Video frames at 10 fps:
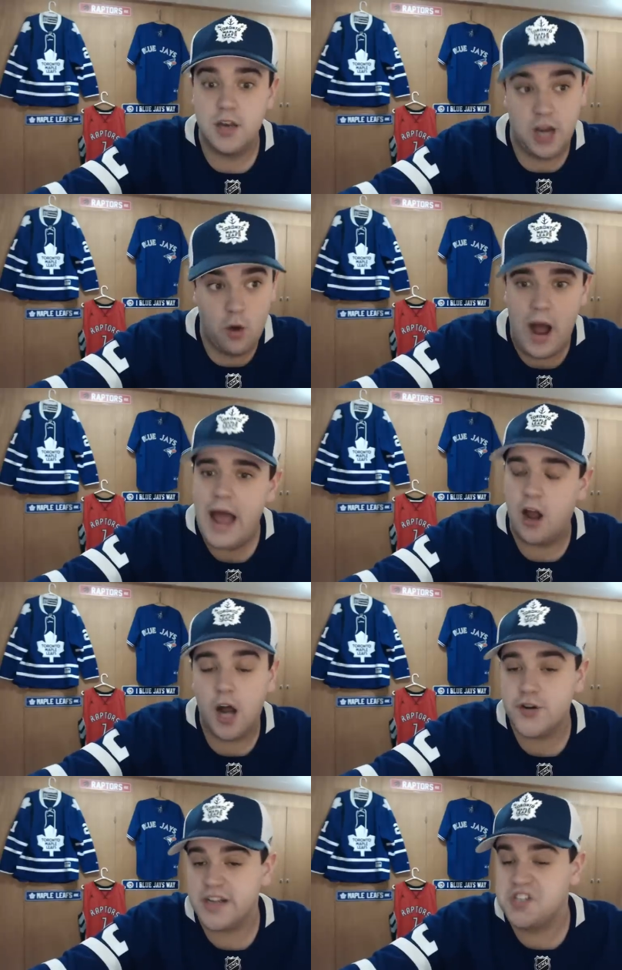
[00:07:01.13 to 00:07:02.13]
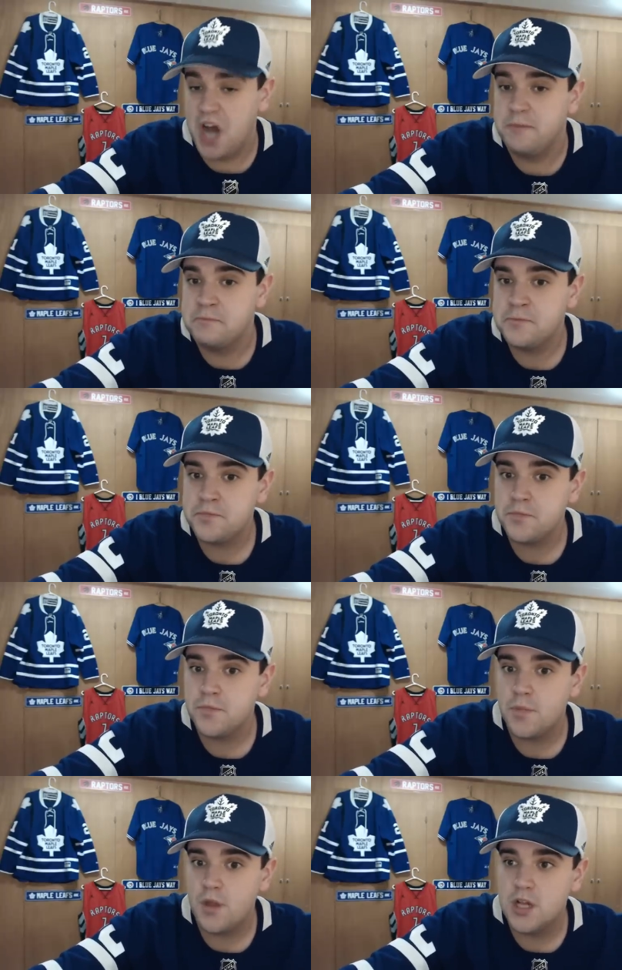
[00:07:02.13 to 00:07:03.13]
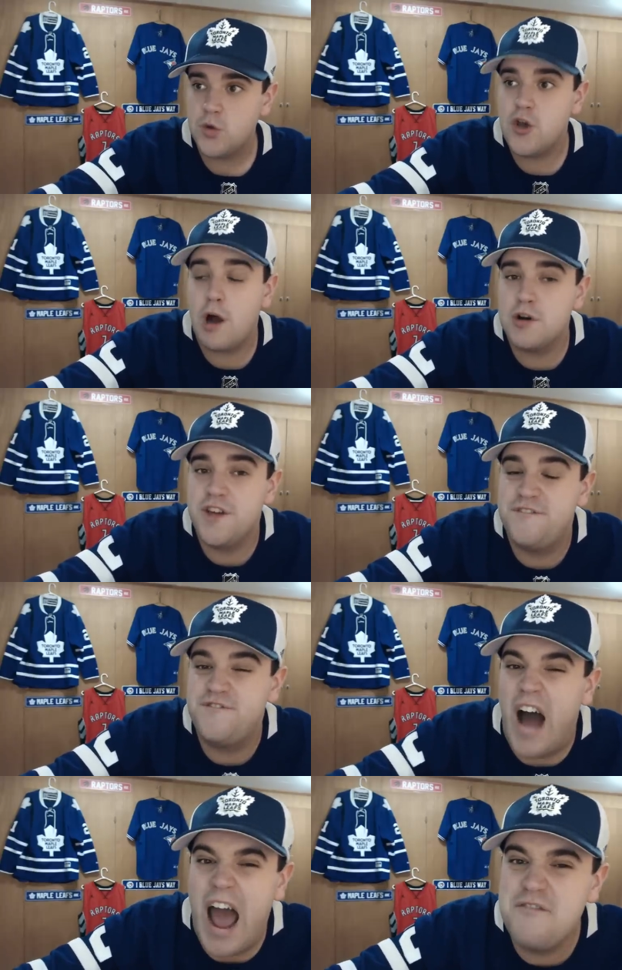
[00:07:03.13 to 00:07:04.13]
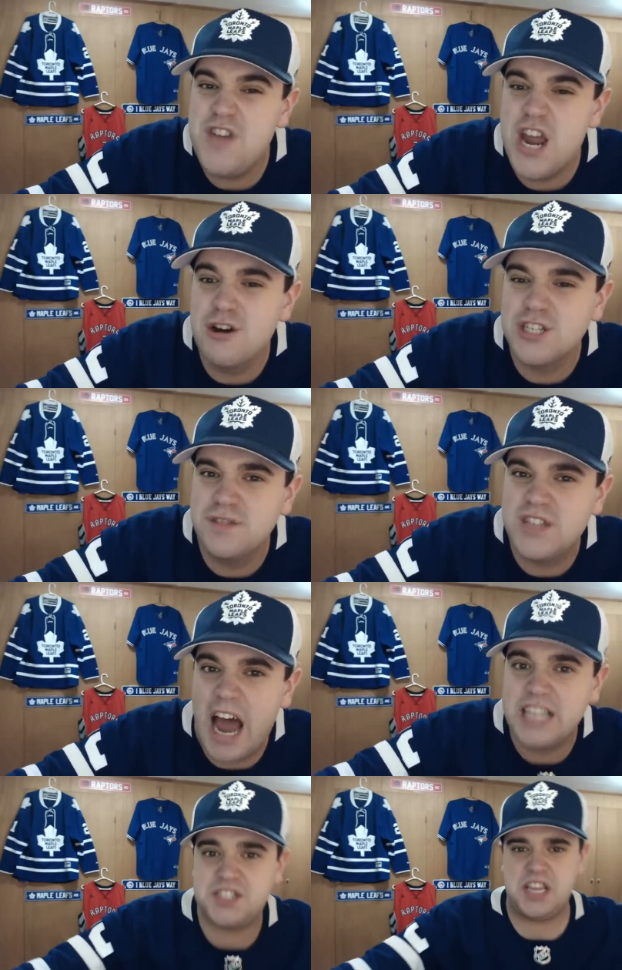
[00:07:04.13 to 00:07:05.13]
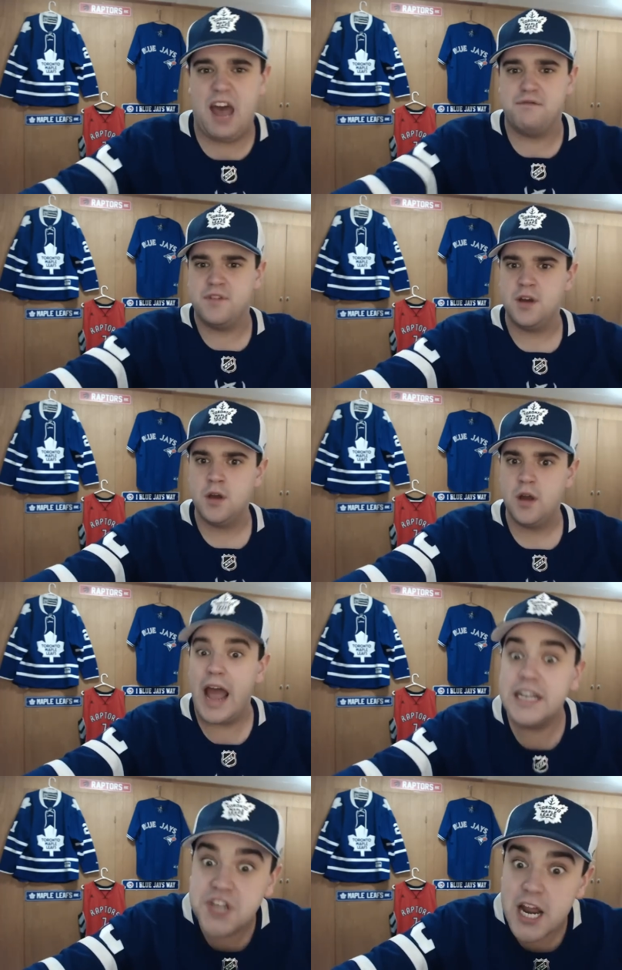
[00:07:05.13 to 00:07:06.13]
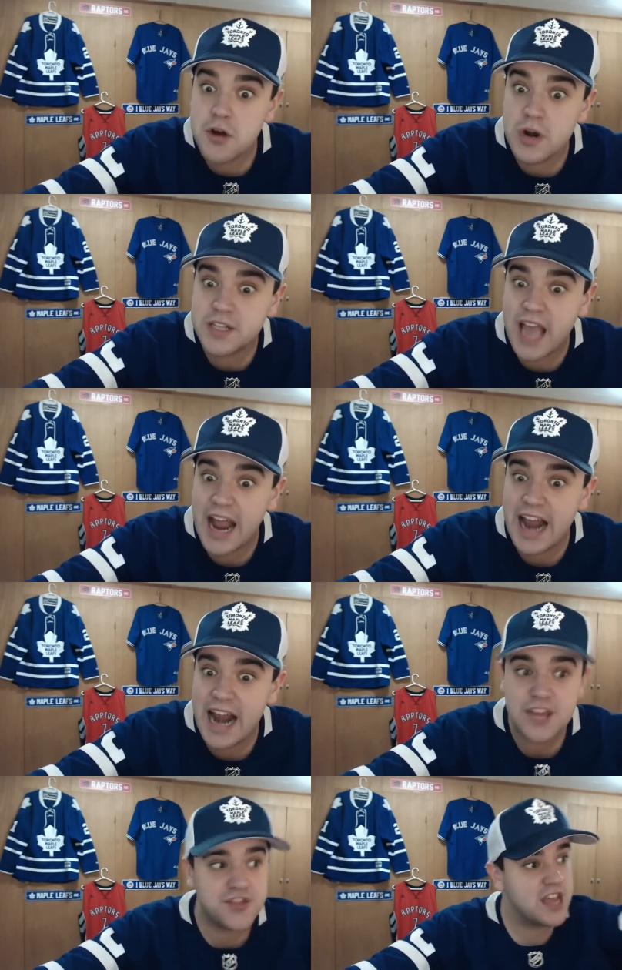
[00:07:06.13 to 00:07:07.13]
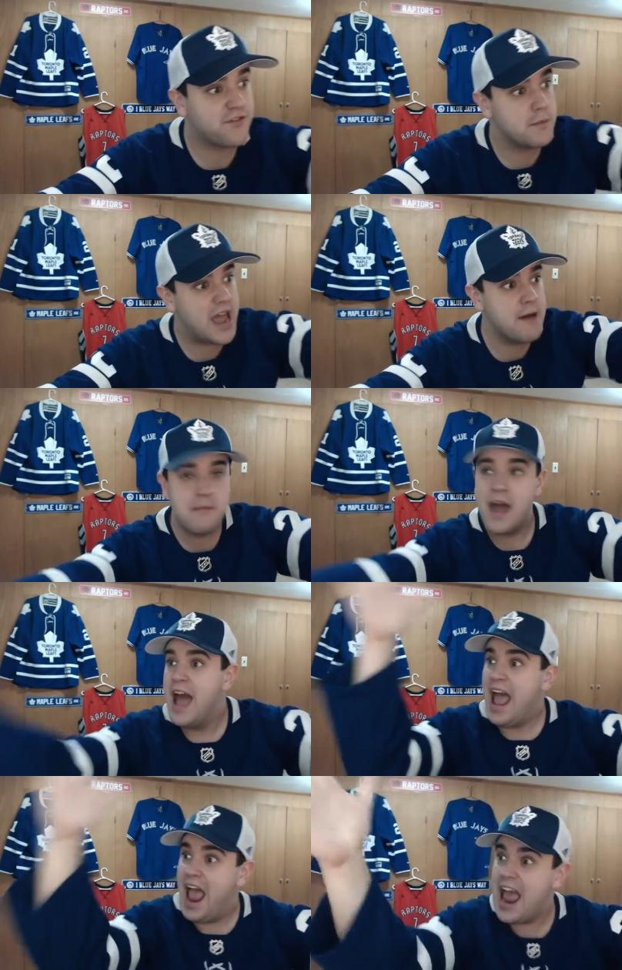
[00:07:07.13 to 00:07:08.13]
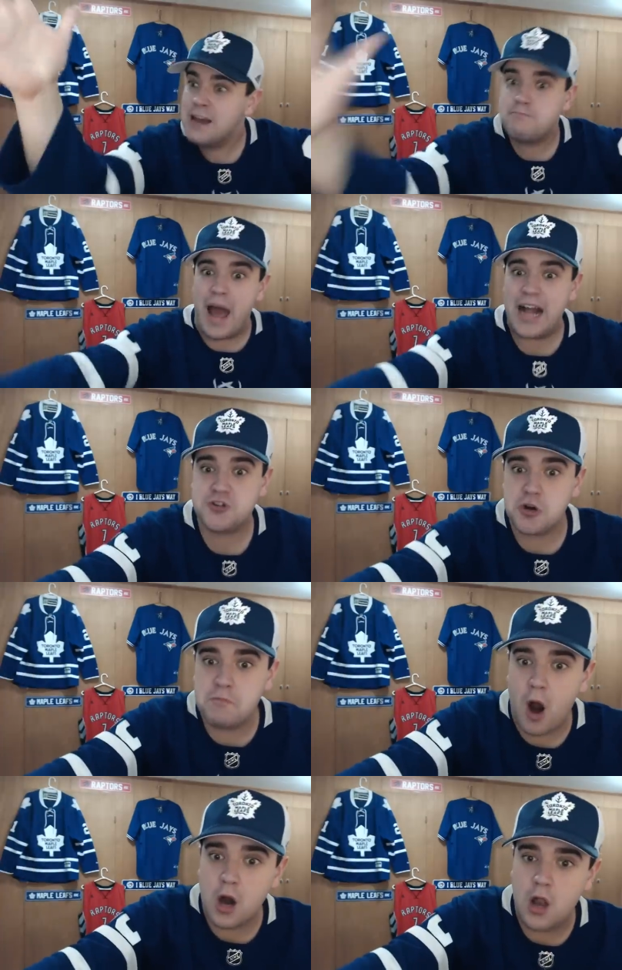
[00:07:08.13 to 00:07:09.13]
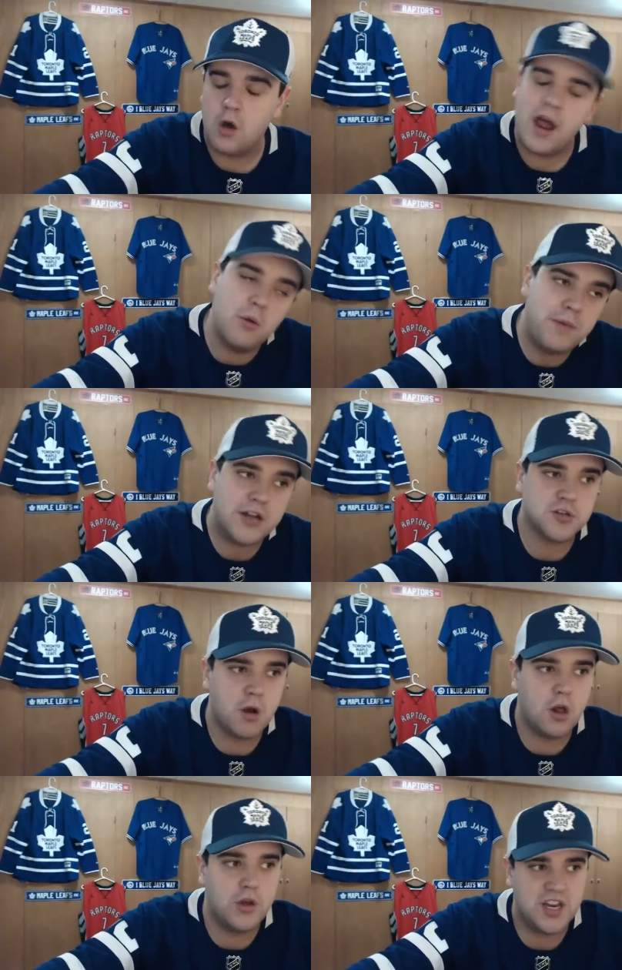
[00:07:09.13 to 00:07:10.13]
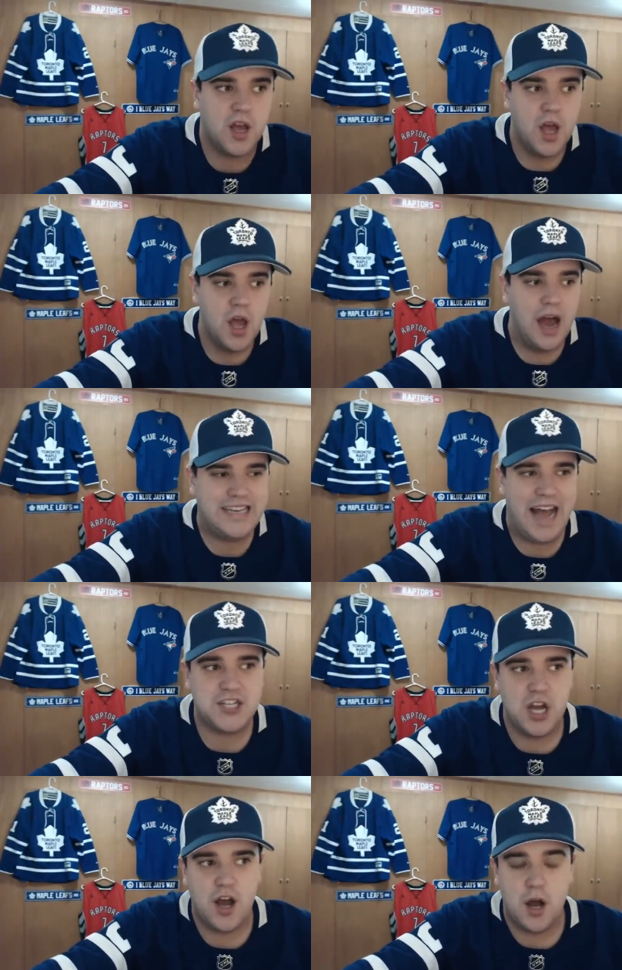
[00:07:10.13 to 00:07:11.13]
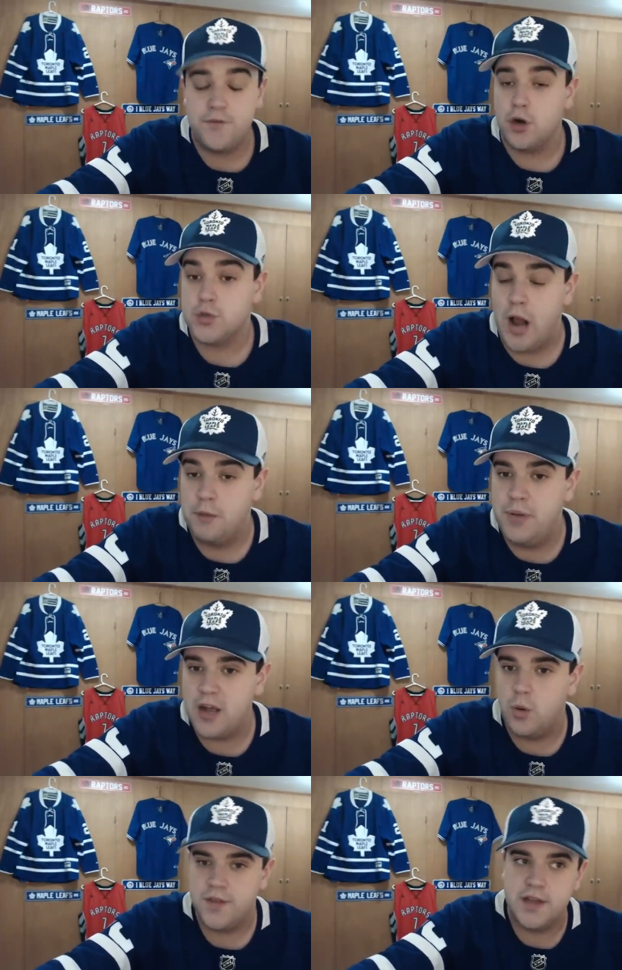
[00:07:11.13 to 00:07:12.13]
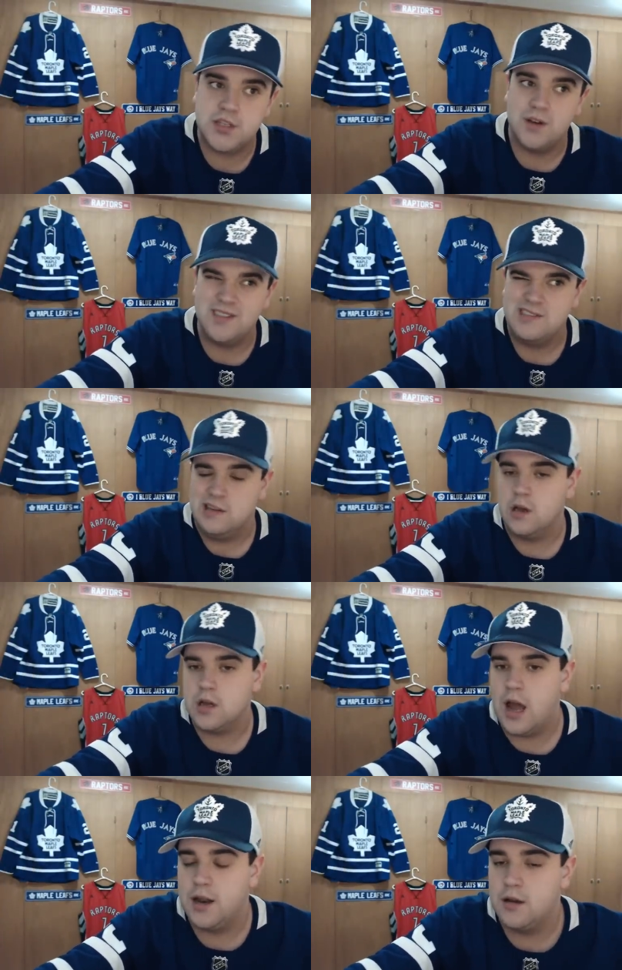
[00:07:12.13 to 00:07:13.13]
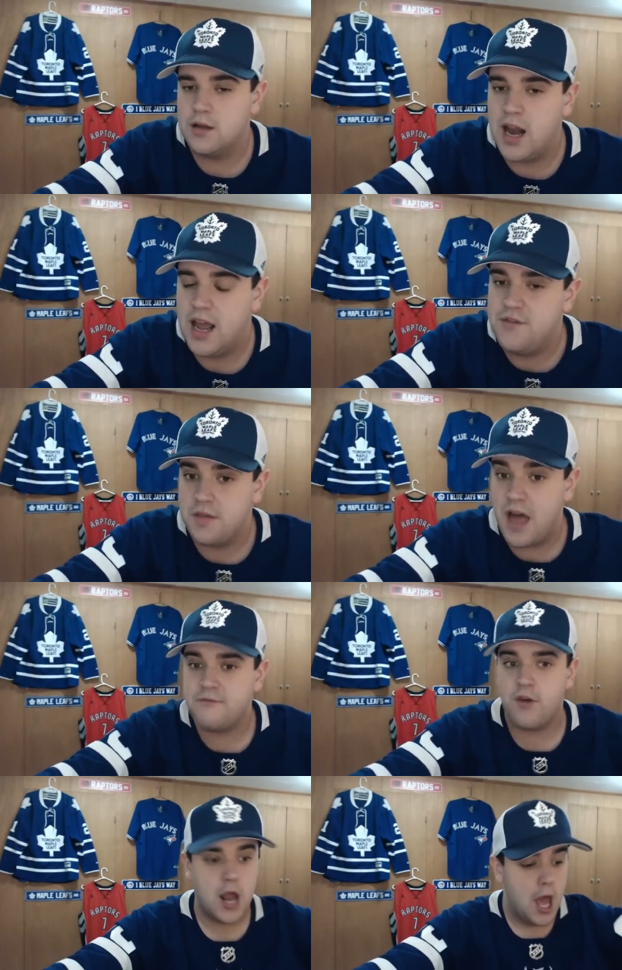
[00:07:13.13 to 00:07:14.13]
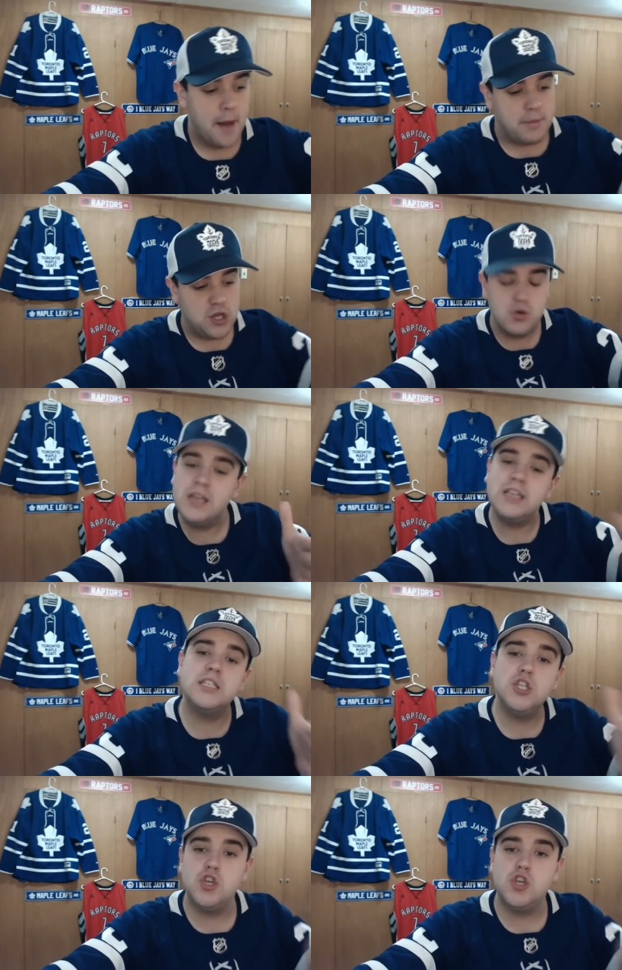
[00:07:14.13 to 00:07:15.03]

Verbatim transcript: You know why? Contract's done. That's why he got rid of the 5 years of Zaitsev and didn't retain anything from him and Patrick Marleau. Now, with Patrick Marleau, you had to attach a first-round pick with it, so kind of iffy on that front. But you didn't.